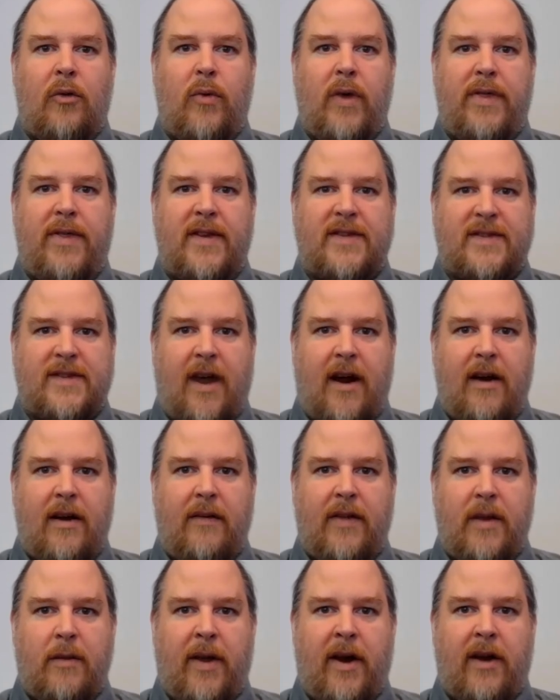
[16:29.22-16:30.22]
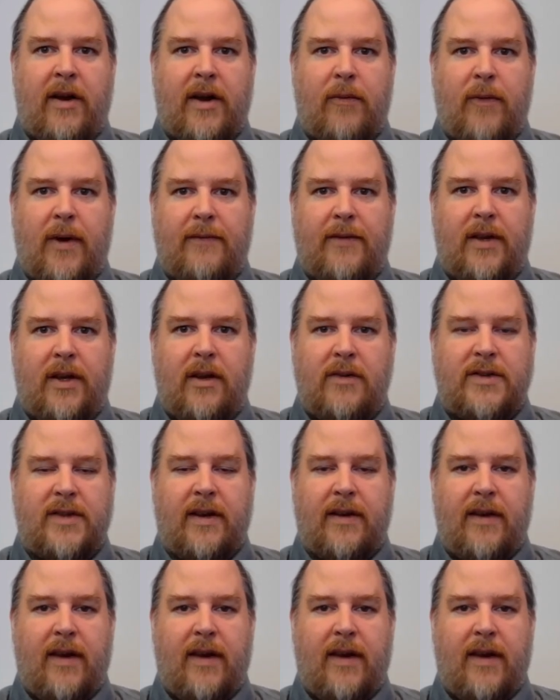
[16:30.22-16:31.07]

With the start of the American Revolution